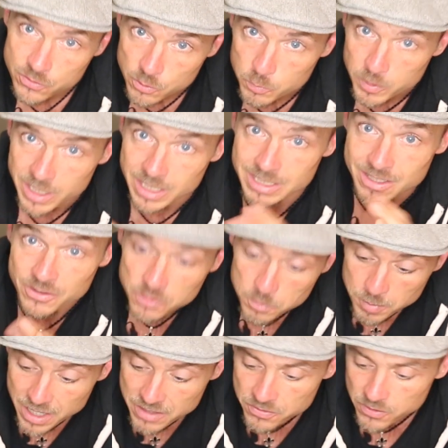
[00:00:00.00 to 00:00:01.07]
so we can
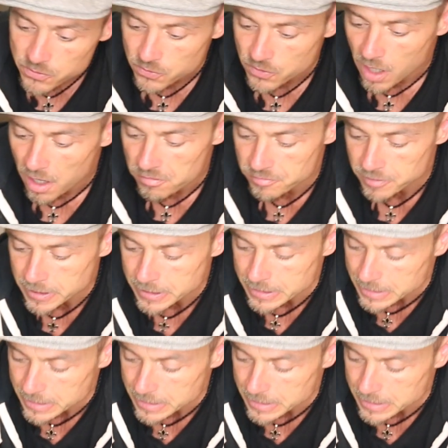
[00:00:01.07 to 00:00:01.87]
dissipate this stuff.